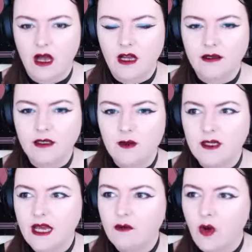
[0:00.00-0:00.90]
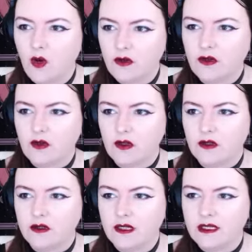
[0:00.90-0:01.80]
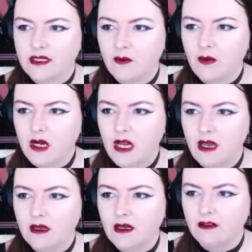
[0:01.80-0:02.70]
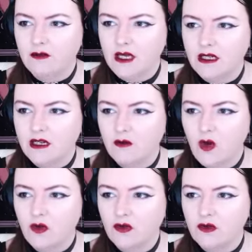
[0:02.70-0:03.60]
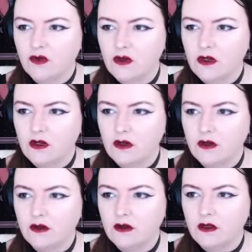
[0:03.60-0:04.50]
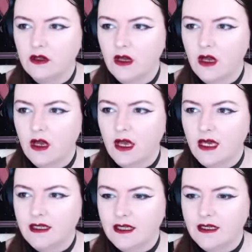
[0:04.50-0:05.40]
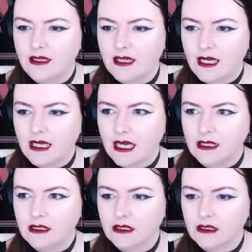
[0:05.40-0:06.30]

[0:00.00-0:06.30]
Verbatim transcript: Oh, it's not town portal scrolls. Somebody give me town portal scrolls. Is this the den again?